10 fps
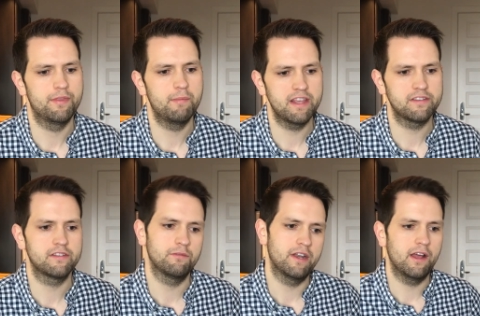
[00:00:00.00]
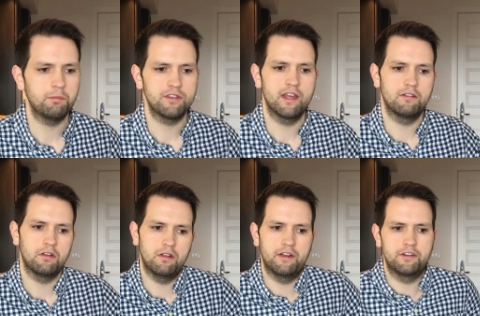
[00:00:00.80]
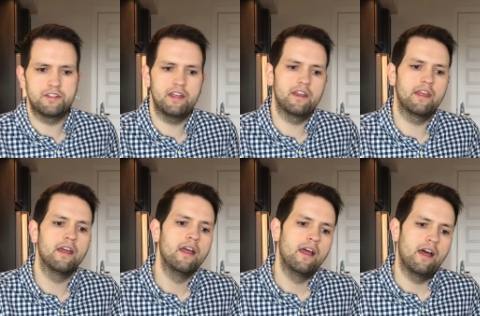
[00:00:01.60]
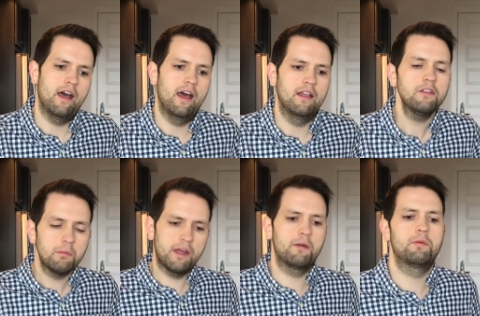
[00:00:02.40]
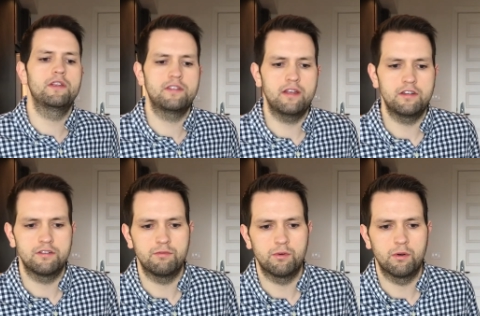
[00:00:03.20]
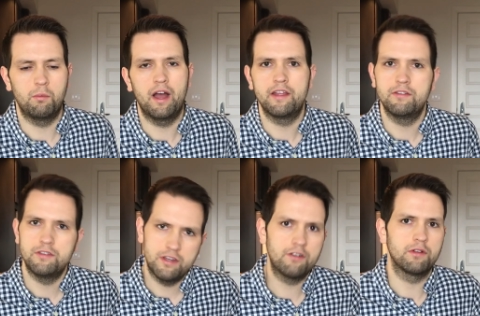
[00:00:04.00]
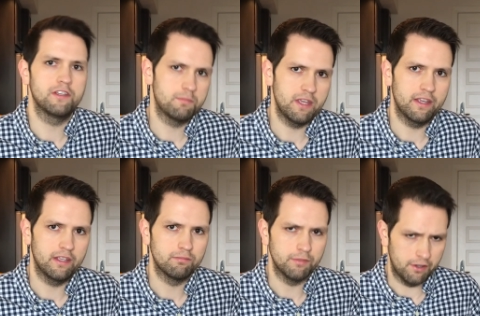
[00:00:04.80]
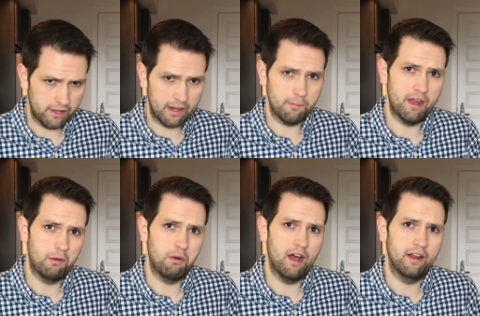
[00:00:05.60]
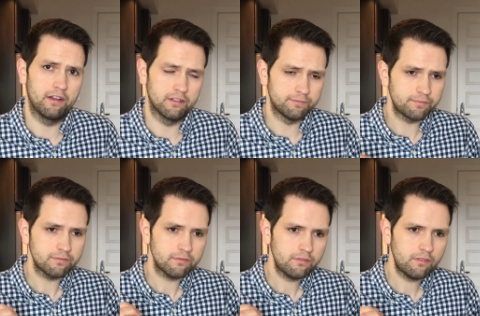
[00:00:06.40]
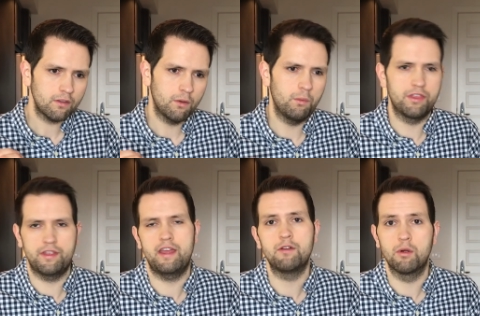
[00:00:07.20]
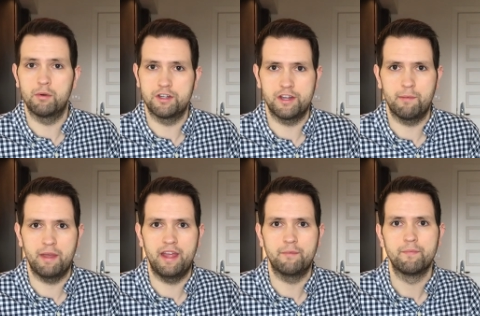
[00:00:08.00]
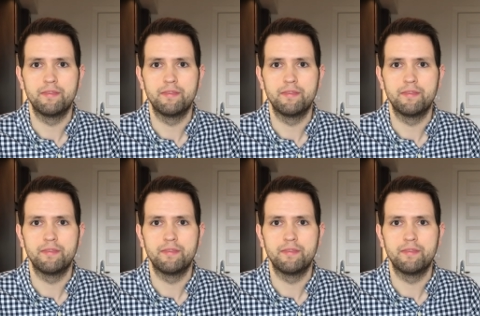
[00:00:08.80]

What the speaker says: basics of it. It helps you get a little understanding, a little better appreciation for why, generally speaking, you're getting a better product with a grower's champagne.